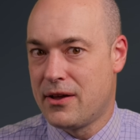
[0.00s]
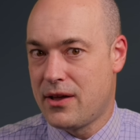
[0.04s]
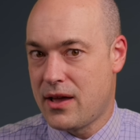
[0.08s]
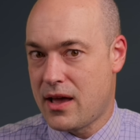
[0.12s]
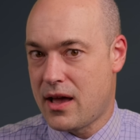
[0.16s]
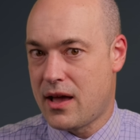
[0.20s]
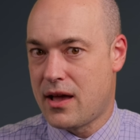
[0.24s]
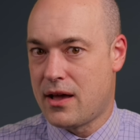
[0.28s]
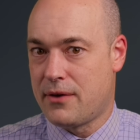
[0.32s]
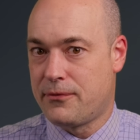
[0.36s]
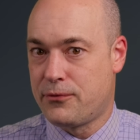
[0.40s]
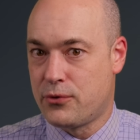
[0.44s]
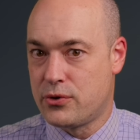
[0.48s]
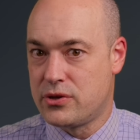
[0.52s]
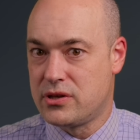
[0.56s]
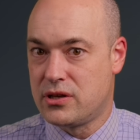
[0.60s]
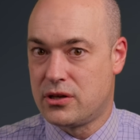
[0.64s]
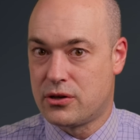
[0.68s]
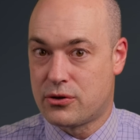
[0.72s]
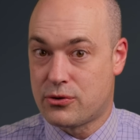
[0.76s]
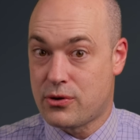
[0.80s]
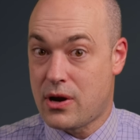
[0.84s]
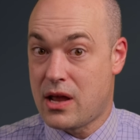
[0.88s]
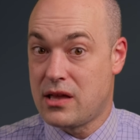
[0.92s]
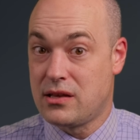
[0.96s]
for the
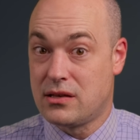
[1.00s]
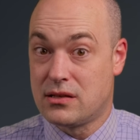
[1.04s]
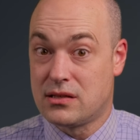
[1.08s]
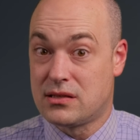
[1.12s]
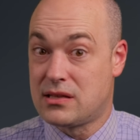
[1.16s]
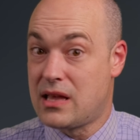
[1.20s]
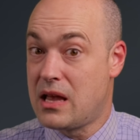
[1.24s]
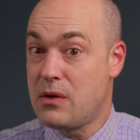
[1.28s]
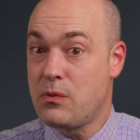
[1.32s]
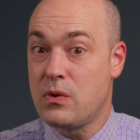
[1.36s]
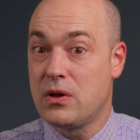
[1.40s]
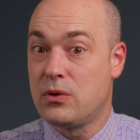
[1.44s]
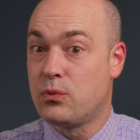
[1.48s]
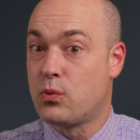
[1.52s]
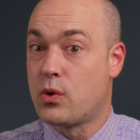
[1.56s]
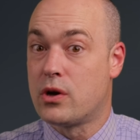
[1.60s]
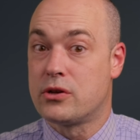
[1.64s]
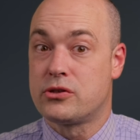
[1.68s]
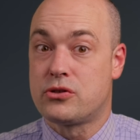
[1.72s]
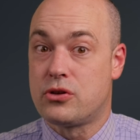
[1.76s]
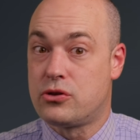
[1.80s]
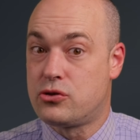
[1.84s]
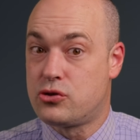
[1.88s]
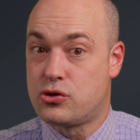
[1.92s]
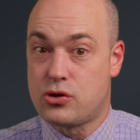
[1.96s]
Ukrainians, they will
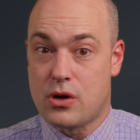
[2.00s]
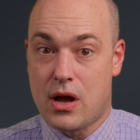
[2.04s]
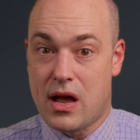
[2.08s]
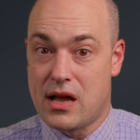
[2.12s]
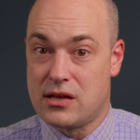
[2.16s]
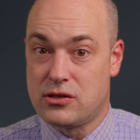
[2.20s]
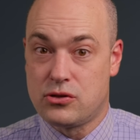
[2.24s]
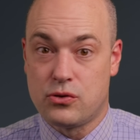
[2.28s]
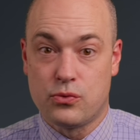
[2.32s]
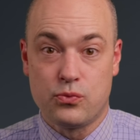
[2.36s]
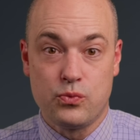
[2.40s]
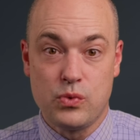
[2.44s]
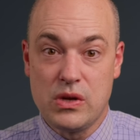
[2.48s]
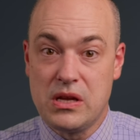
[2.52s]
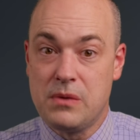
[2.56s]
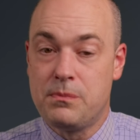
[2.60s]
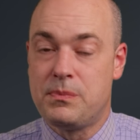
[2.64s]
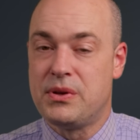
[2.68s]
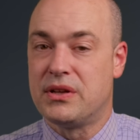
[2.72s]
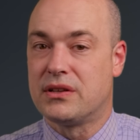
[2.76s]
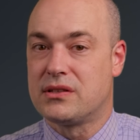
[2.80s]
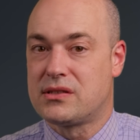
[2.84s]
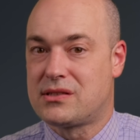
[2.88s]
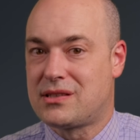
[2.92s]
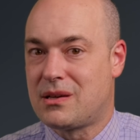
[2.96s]
want to try to
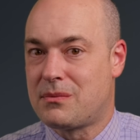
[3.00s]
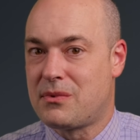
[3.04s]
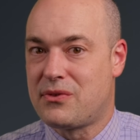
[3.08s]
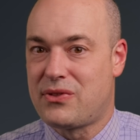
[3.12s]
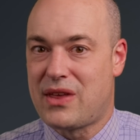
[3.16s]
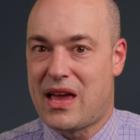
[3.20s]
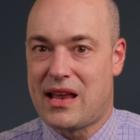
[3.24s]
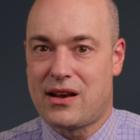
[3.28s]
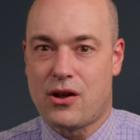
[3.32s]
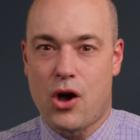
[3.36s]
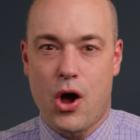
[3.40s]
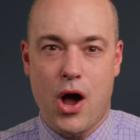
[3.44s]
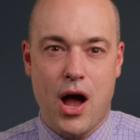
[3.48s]
rebuild some of that